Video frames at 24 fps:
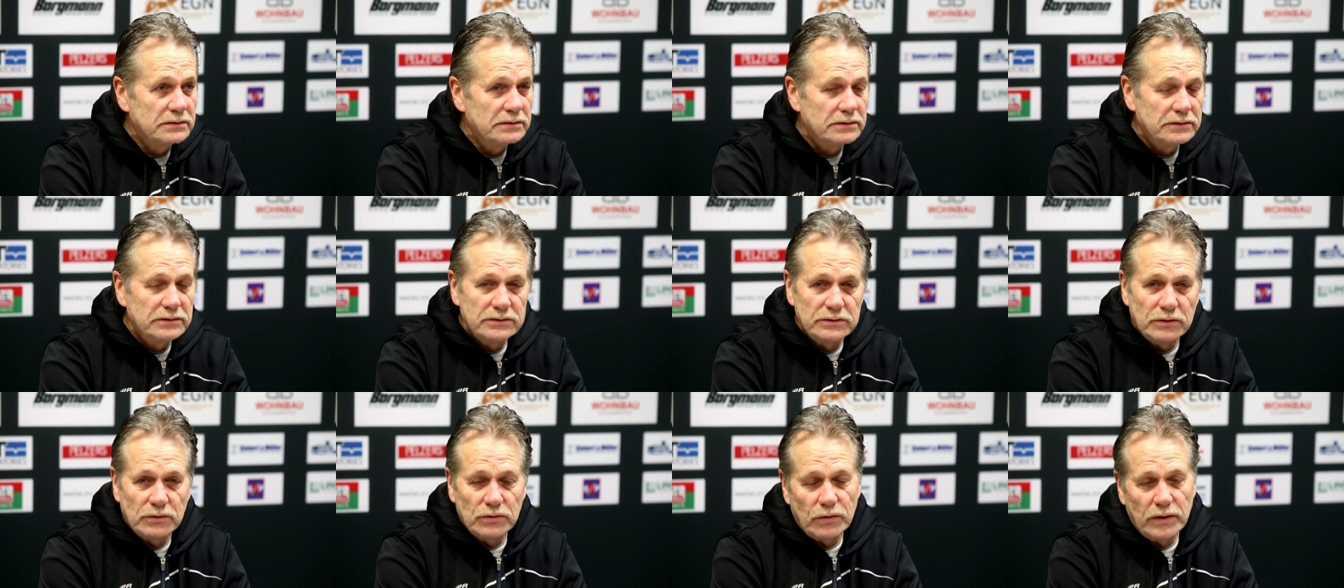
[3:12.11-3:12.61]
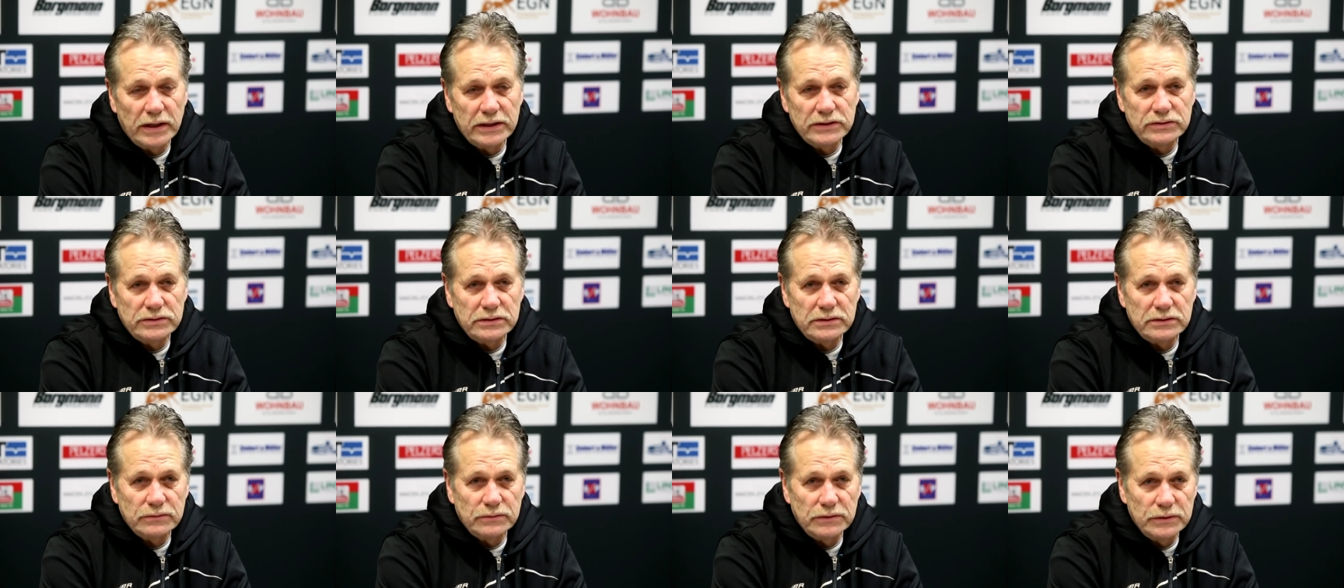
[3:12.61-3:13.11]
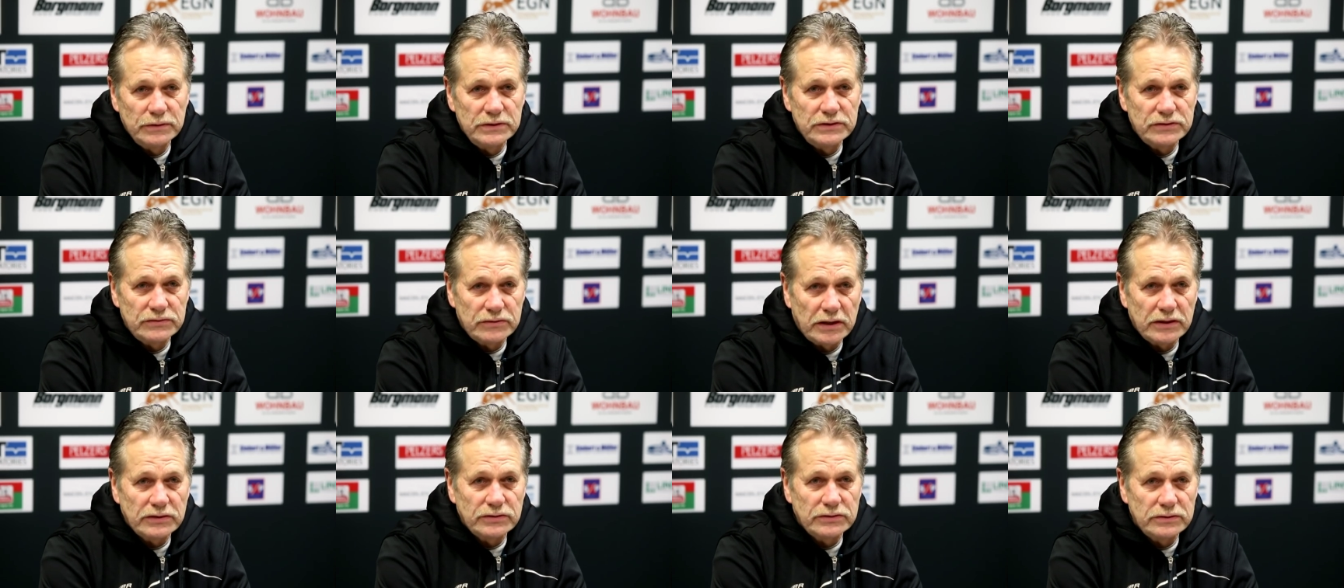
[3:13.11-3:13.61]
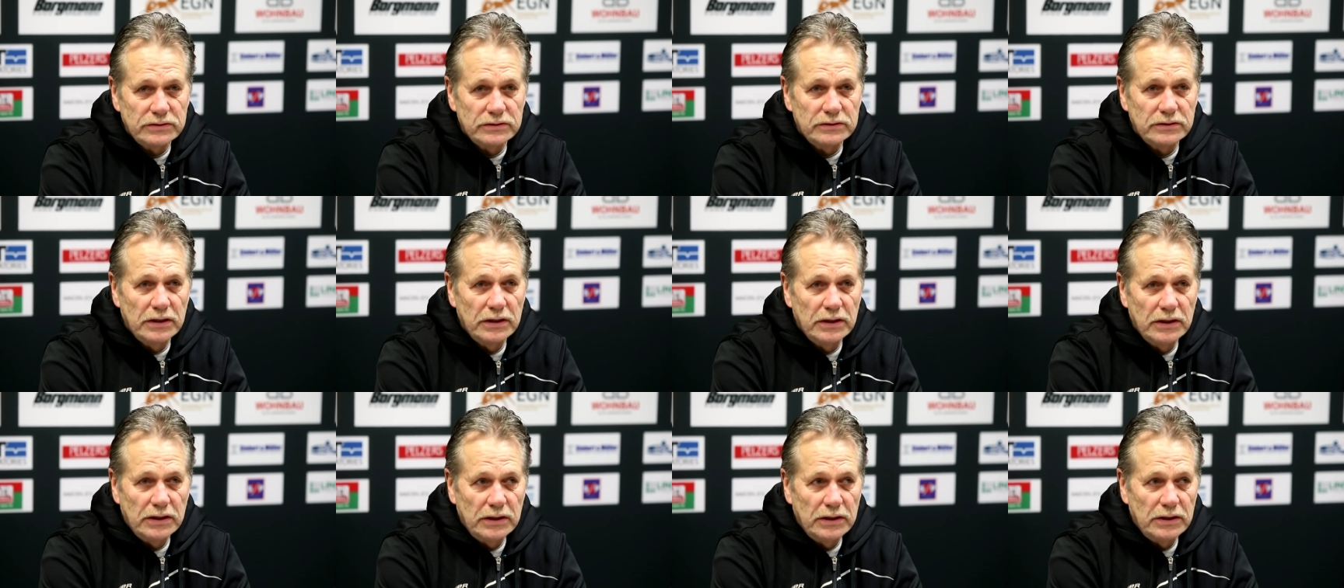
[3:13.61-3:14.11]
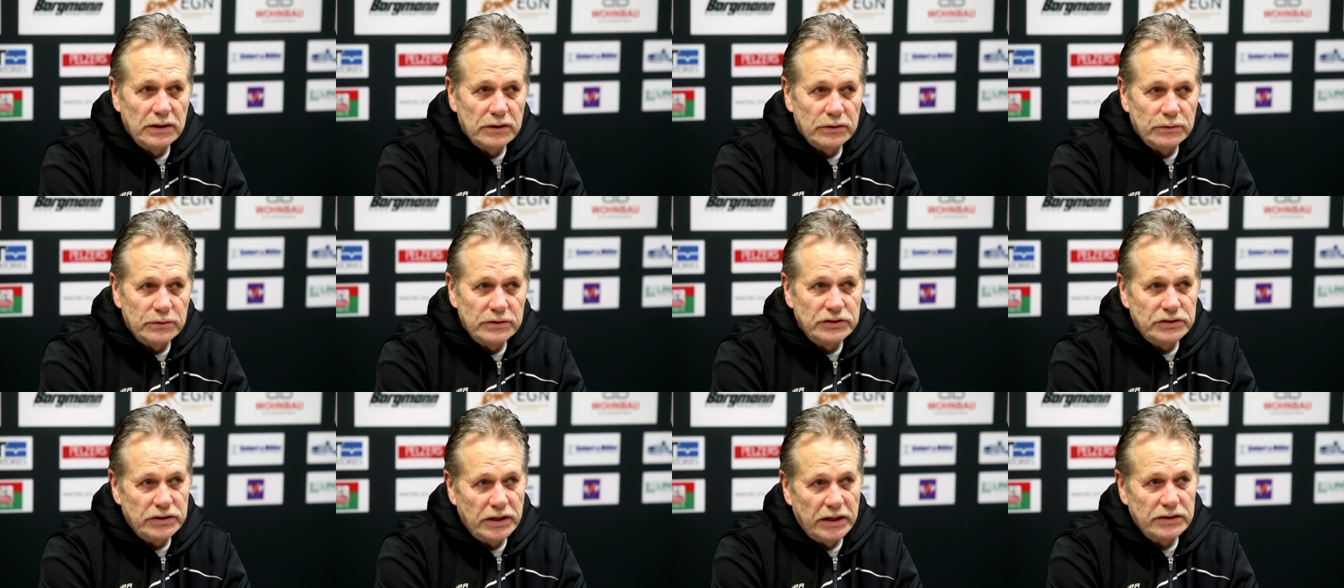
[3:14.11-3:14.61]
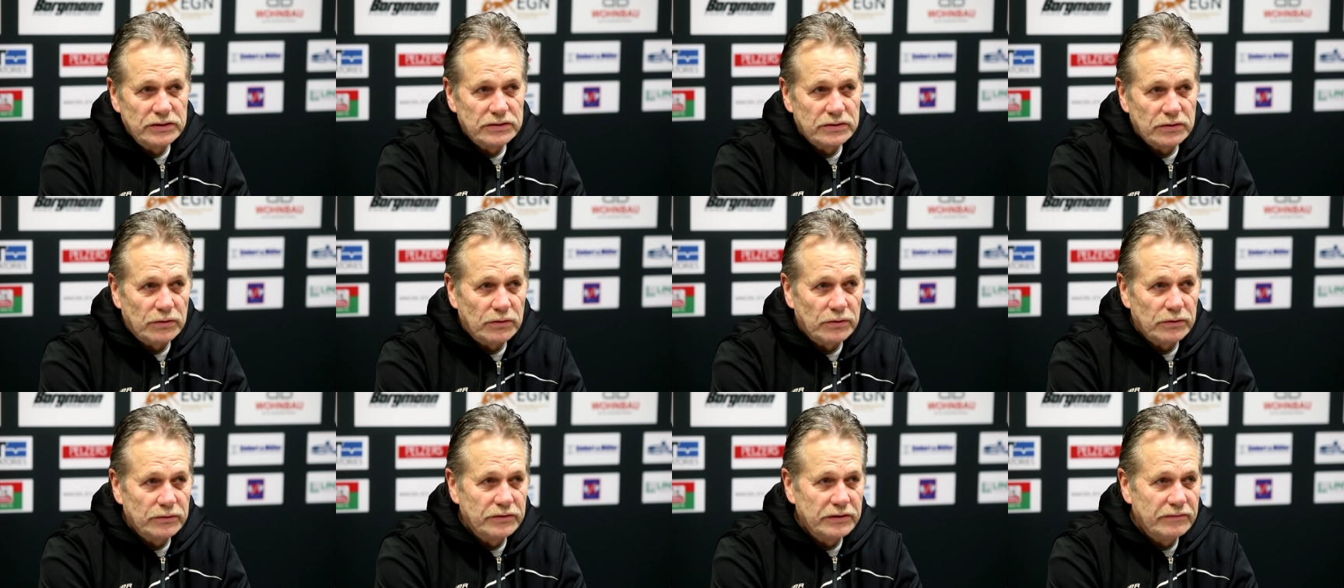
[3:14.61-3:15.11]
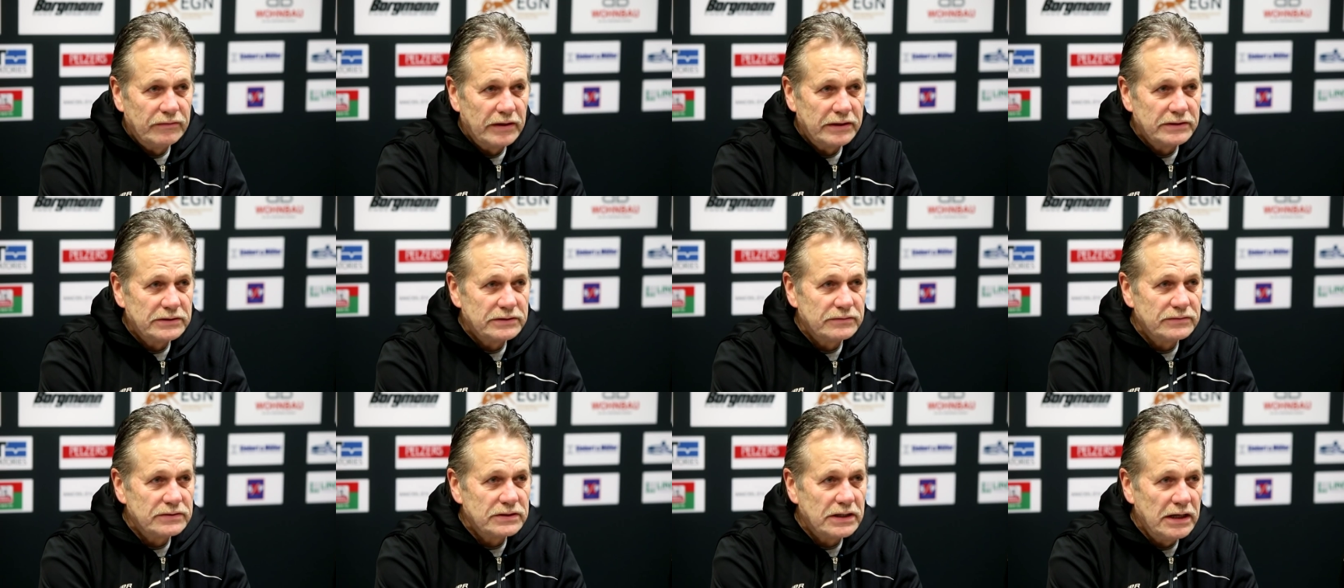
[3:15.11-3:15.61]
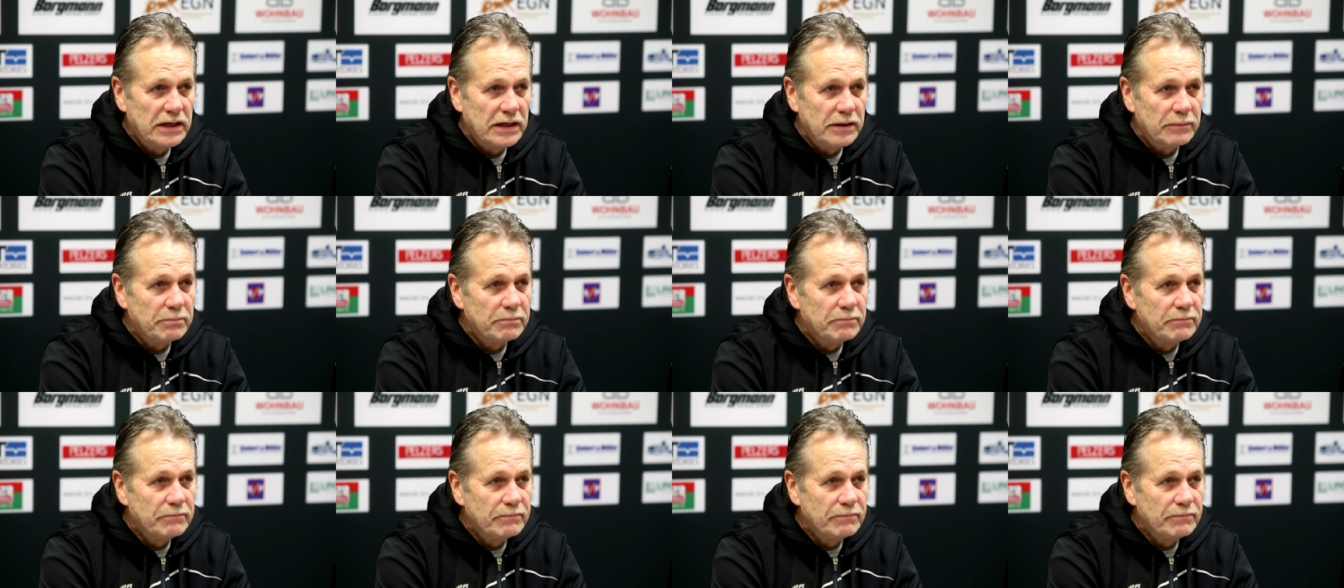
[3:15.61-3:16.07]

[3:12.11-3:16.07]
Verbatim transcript: There's no question. We restructured, we changed the whole defensive scheme,